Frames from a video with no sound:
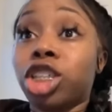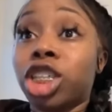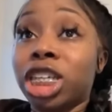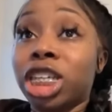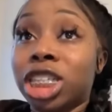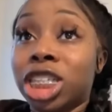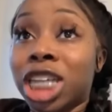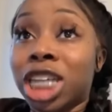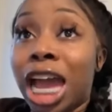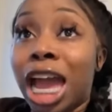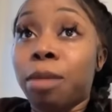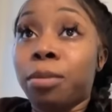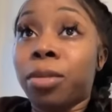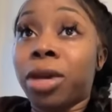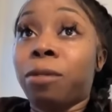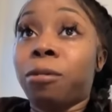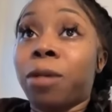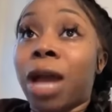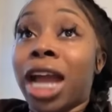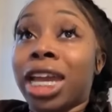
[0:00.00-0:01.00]
she shot,
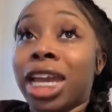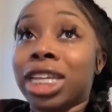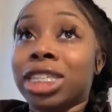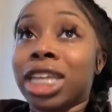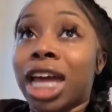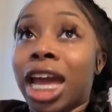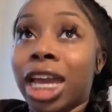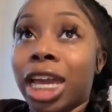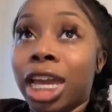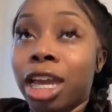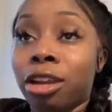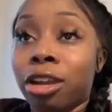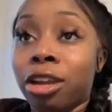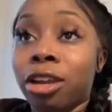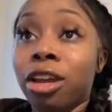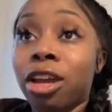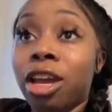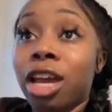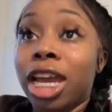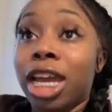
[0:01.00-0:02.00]
but I guess I hit her.
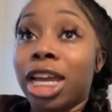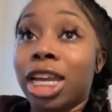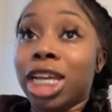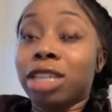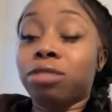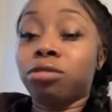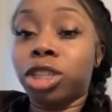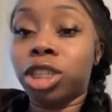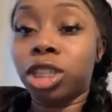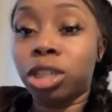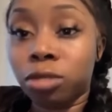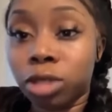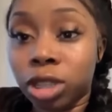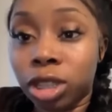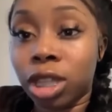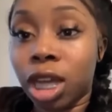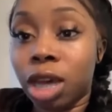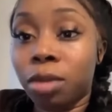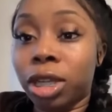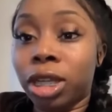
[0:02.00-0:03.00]
And that's when she was
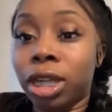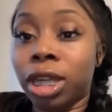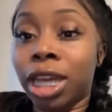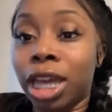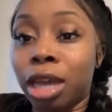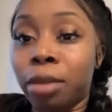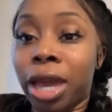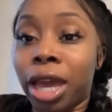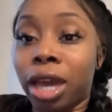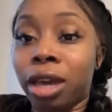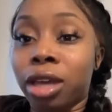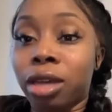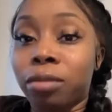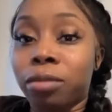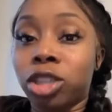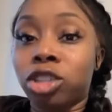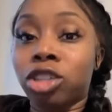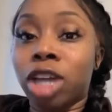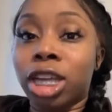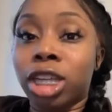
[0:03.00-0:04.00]
stumbling to get back up
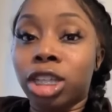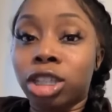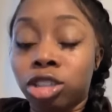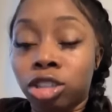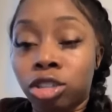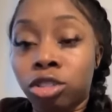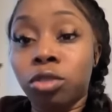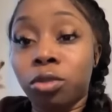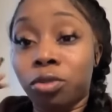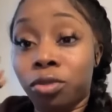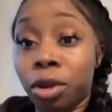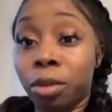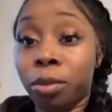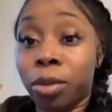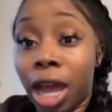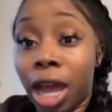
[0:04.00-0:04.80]
and try to shoot from